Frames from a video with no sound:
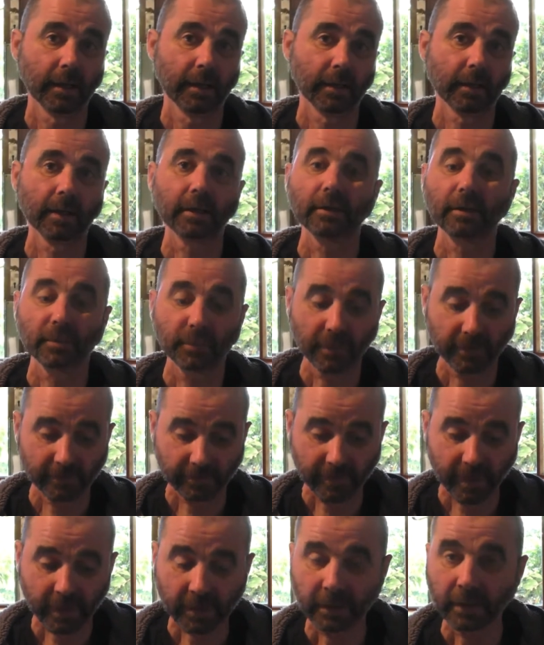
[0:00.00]
They got to be
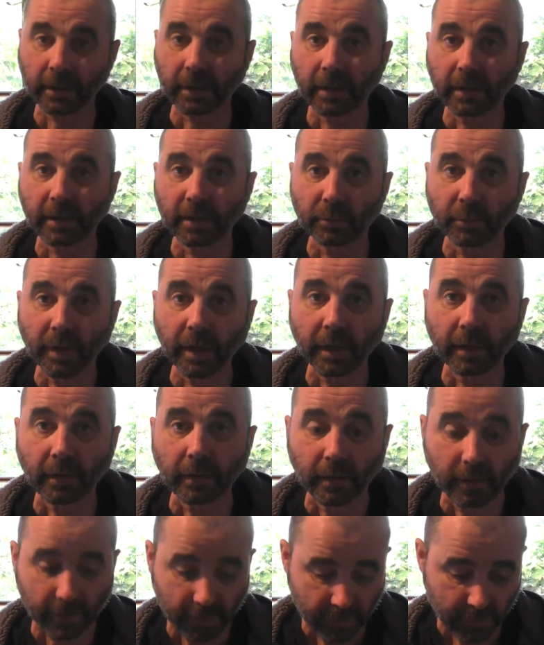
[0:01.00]
fucking kidding, man.
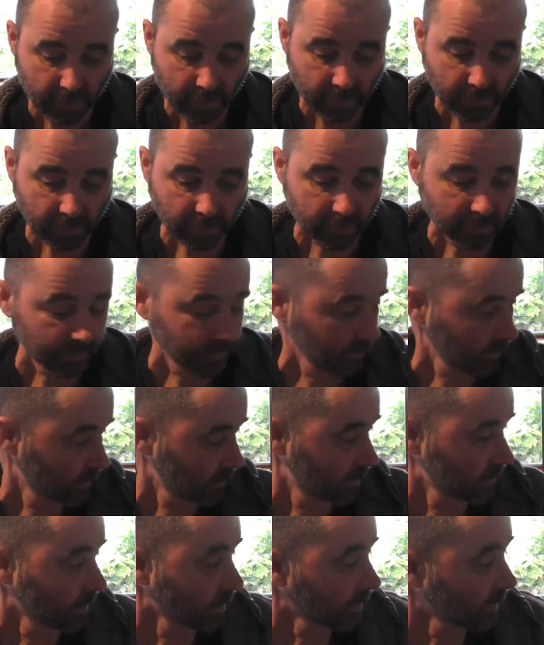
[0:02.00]
Are you
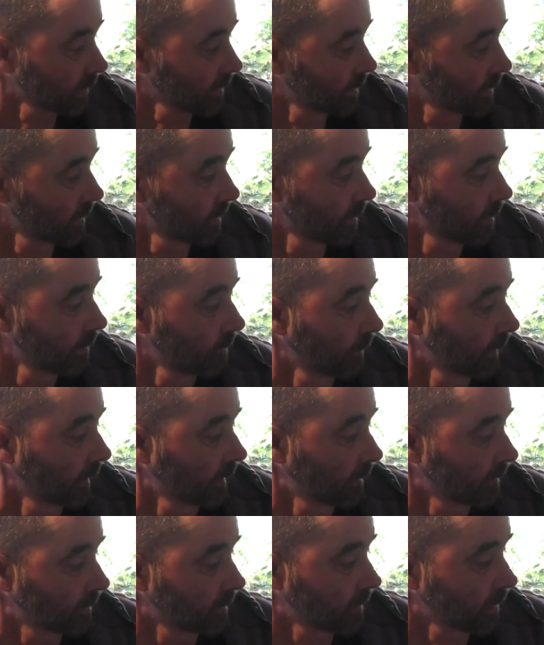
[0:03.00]
serious?
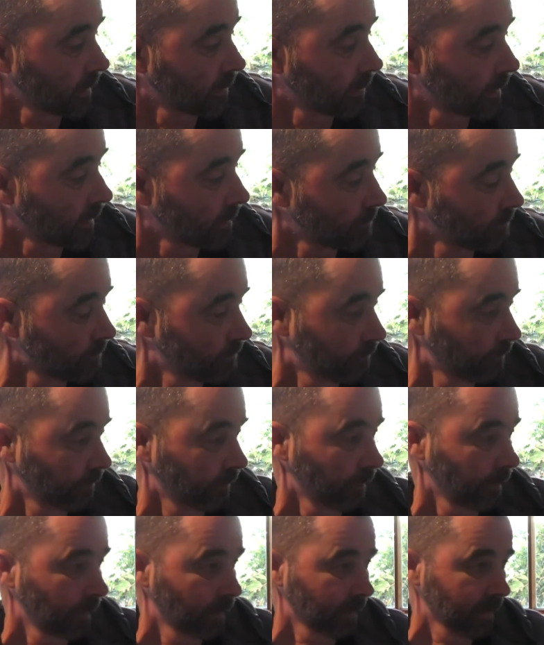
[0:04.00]
So
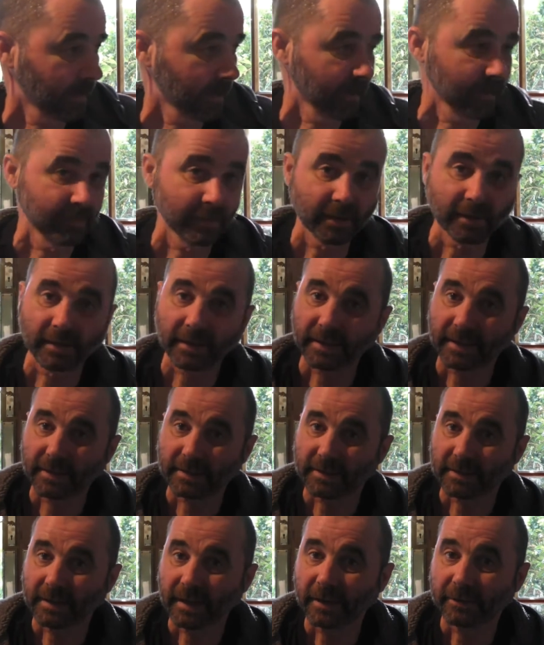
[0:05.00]
I mean, I get
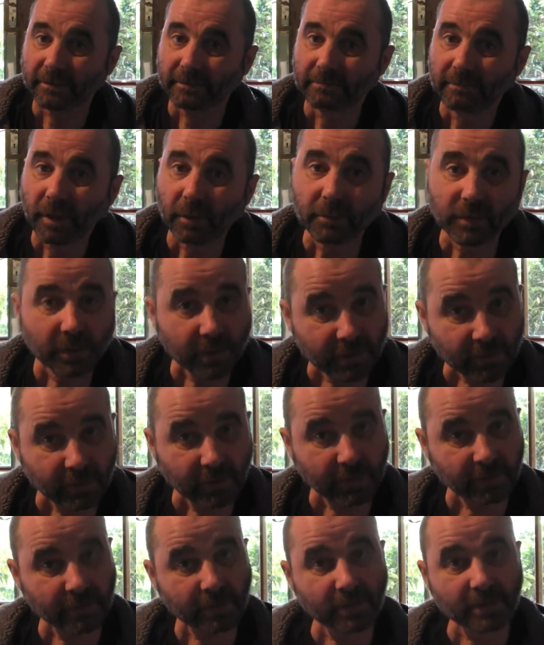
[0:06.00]
stuff, I'm used to
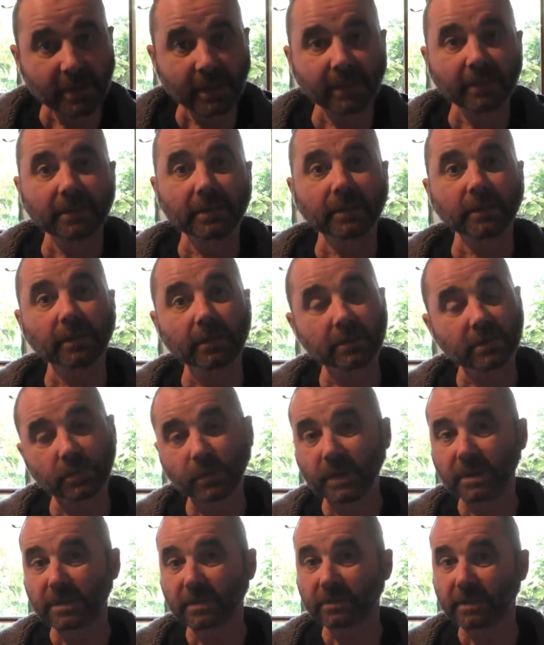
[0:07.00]
it. New Zealand, you got
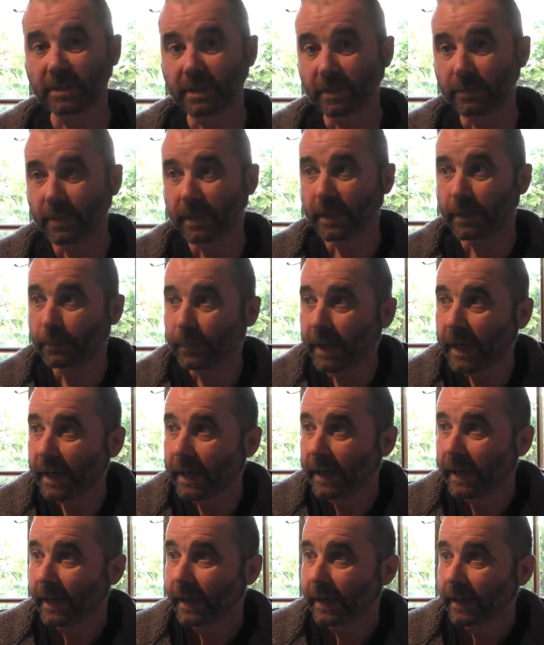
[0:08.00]
expensive shipping, but
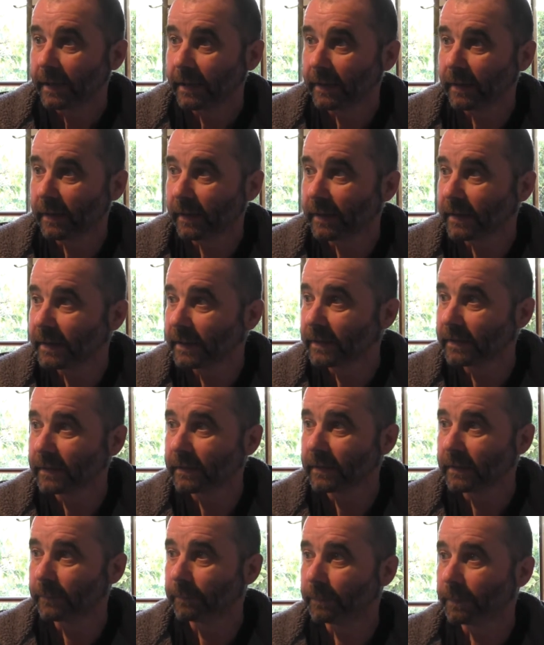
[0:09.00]
I
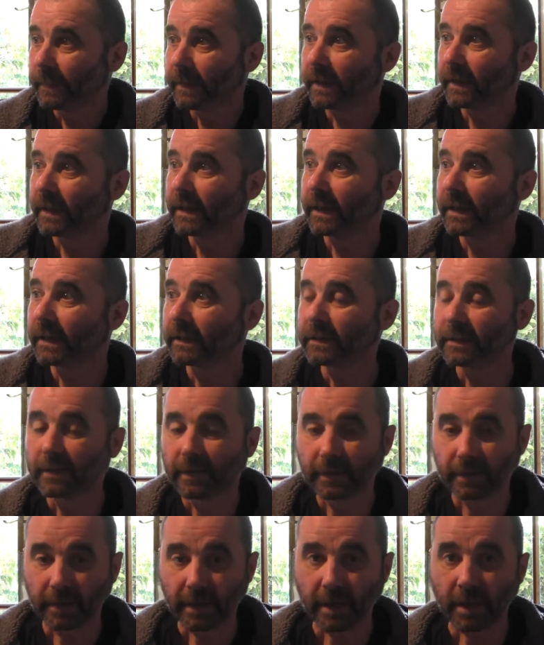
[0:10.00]
can get
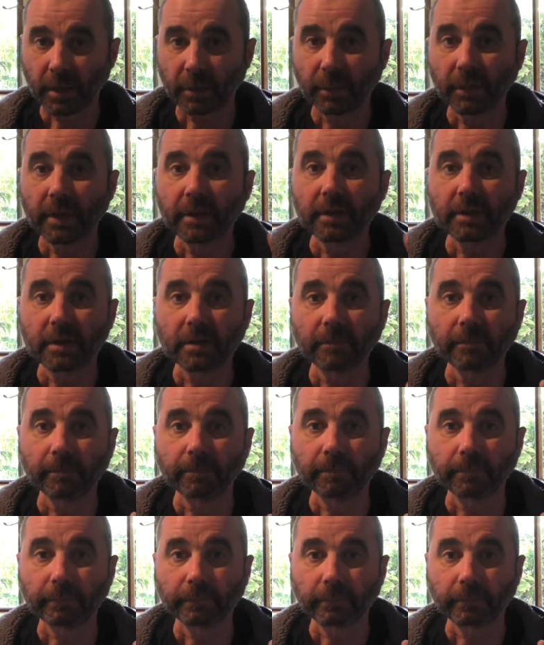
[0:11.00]
aluminium